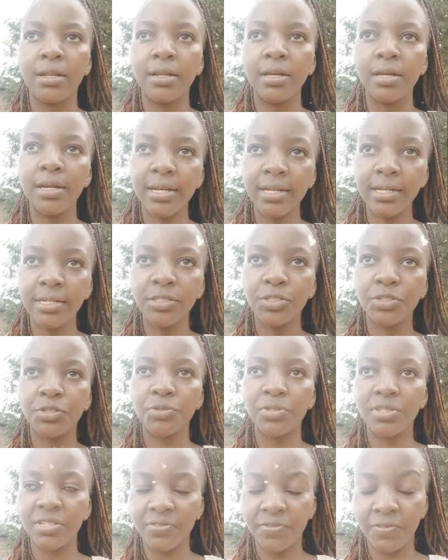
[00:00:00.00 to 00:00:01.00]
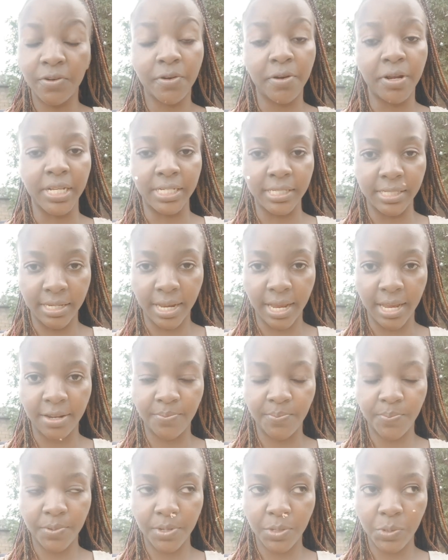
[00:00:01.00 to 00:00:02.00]
learn to
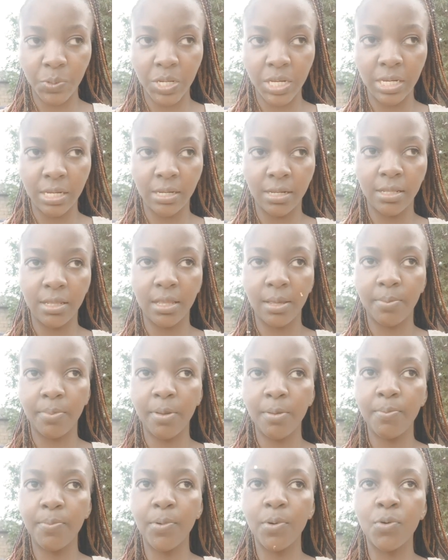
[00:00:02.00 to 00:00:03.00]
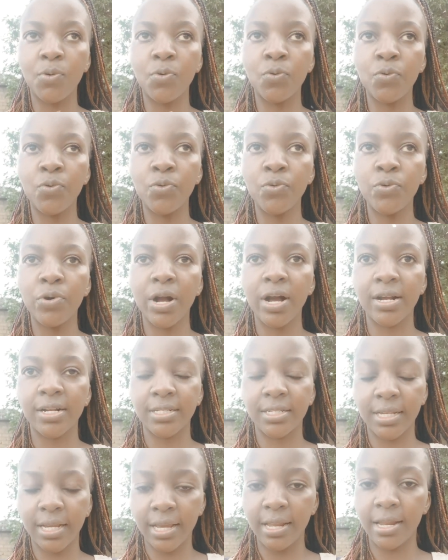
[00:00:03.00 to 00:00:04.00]
differentiate between the people who
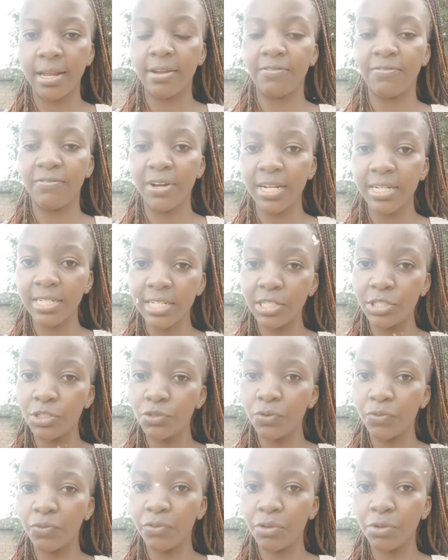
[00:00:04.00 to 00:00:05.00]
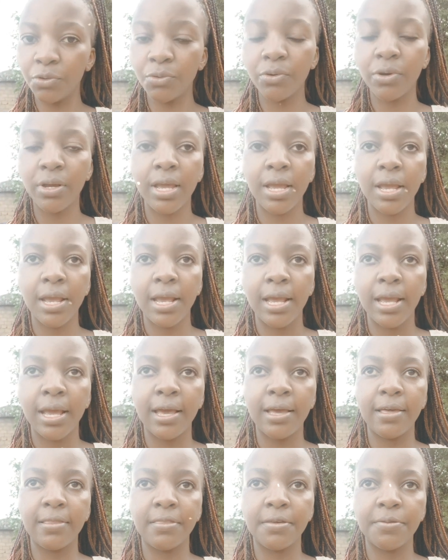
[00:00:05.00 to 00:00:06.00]
are taking advantage of you
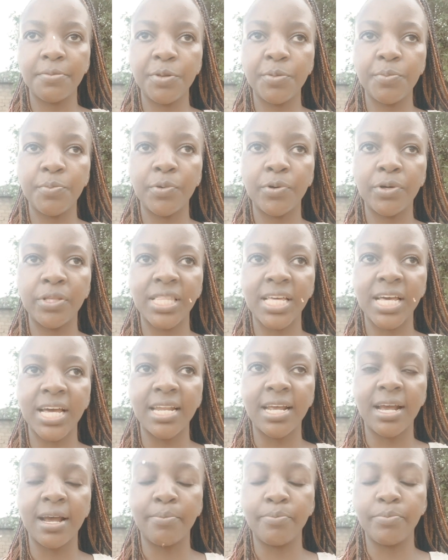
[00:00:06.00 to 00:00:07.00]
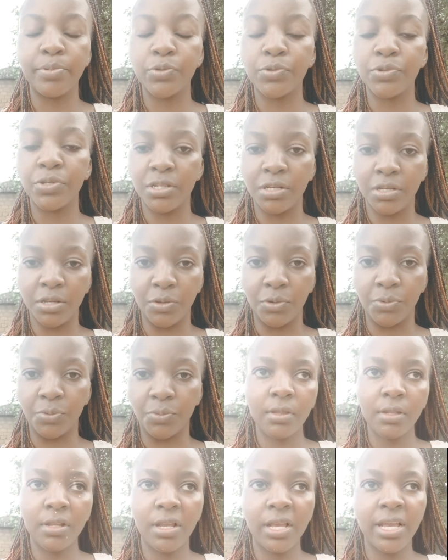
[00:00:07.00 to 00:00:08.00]
and the people that are building you.